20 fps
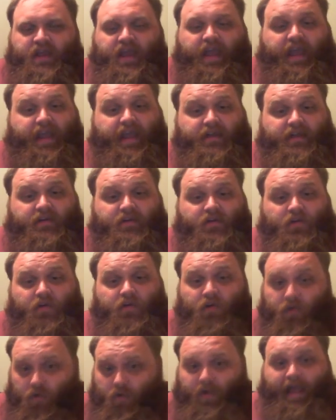And
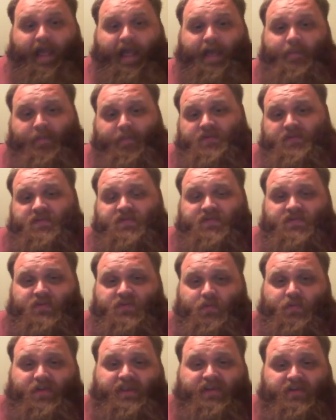who happens
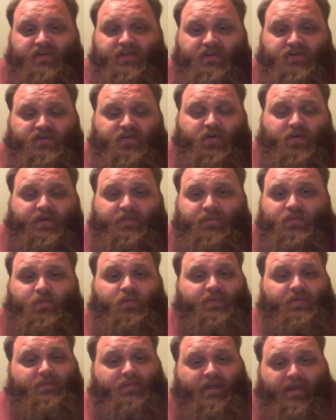to be in conjoint
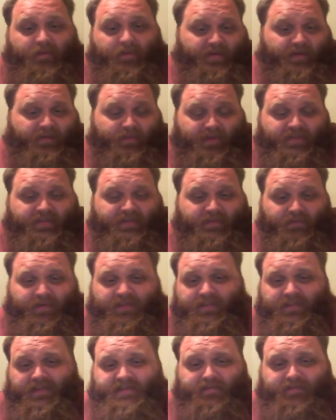
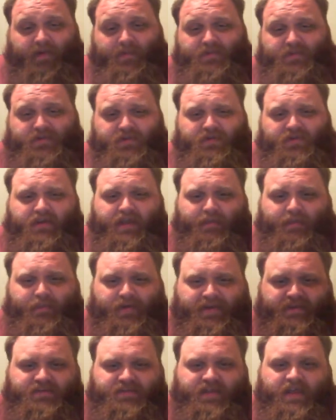with these pharmaceutical
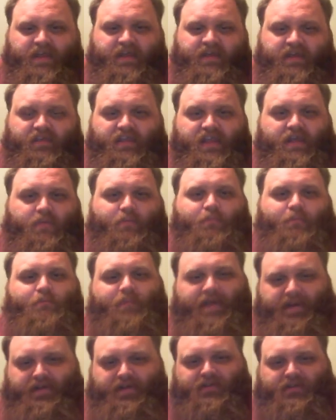companies? The
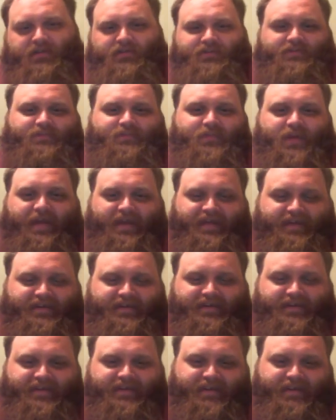medical
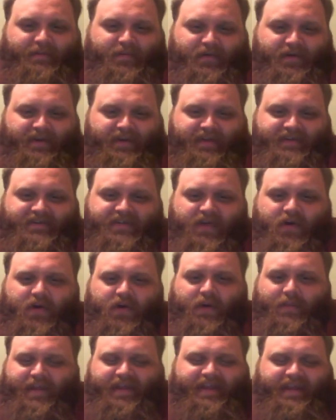community. So,
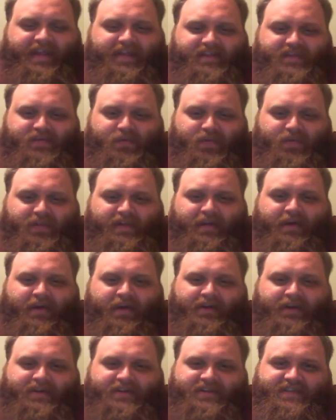I mean, it's really
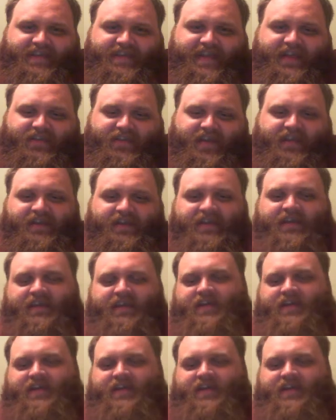hard to say that,